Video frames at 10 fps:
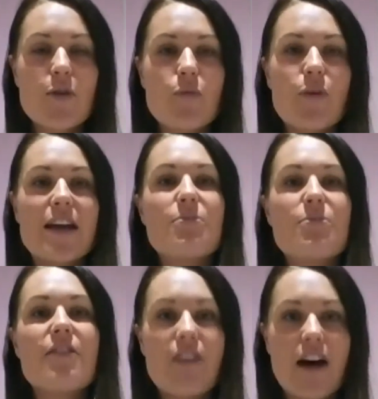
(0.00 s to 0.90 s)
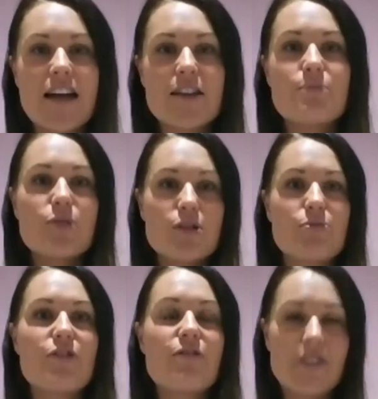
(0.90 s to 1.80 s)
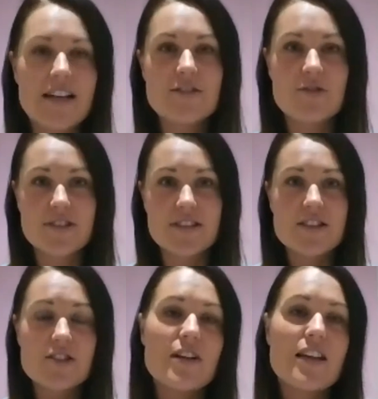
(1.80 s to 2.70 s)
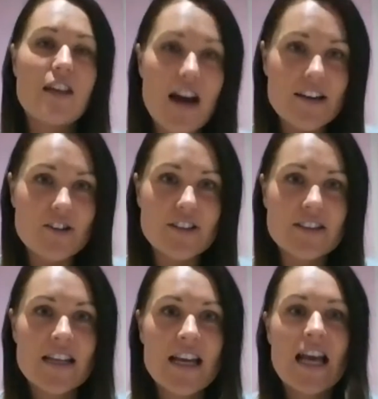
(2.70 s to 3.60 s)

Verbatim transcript: We are provided bulletproof resources to rely on